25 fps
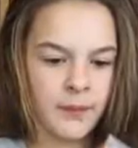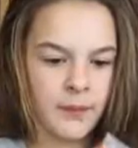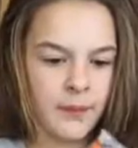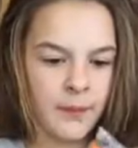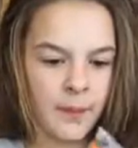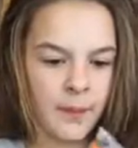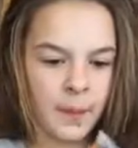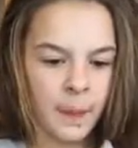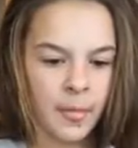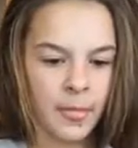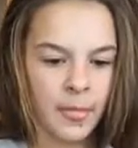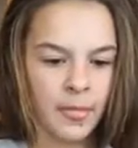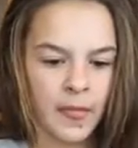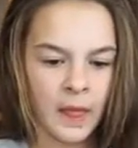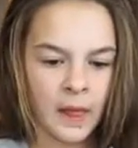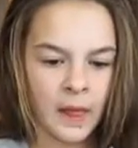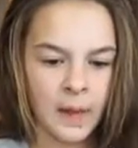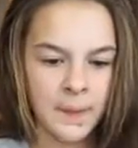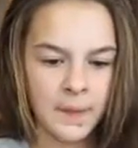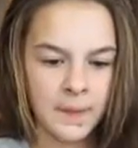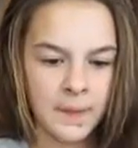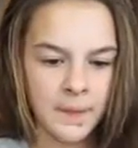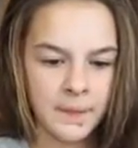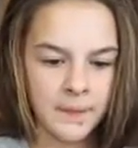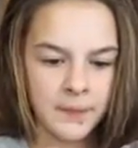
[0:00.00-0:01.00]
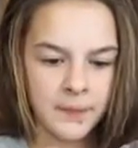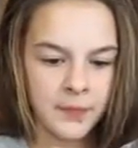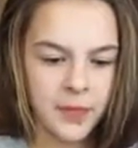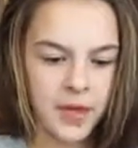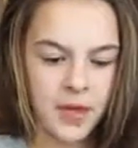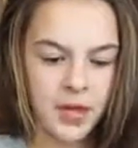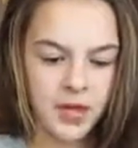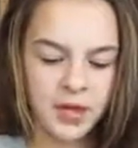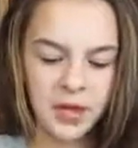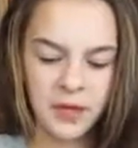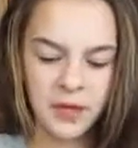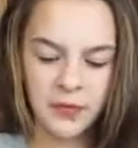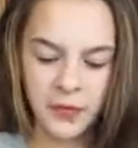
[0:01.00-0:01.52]
She's a common. And she's from
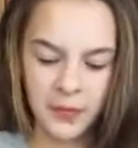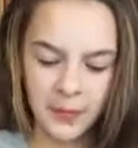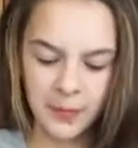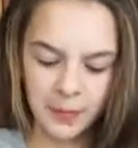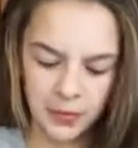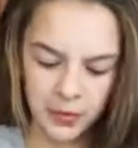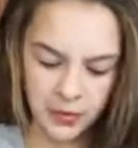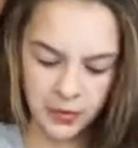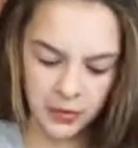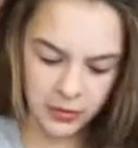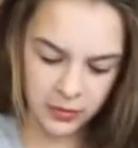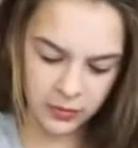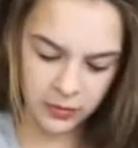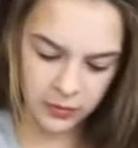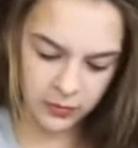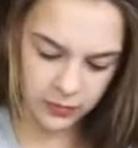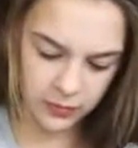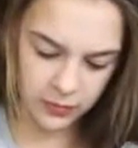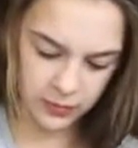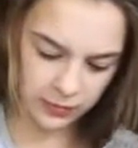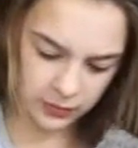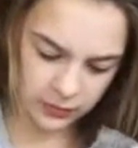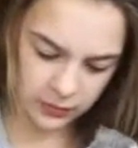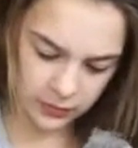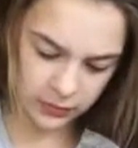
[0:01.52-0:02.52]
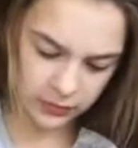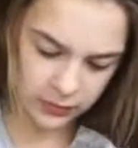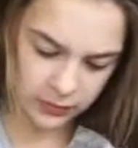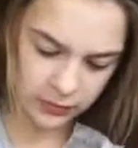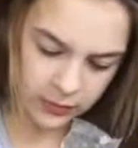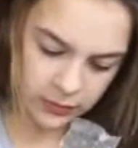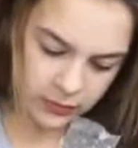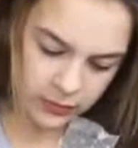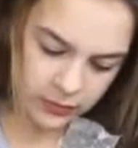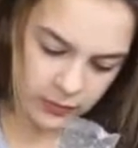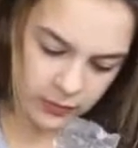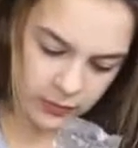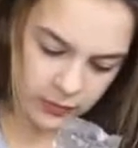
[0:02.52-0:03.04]
Atlanta, she's from Georgia. Come on.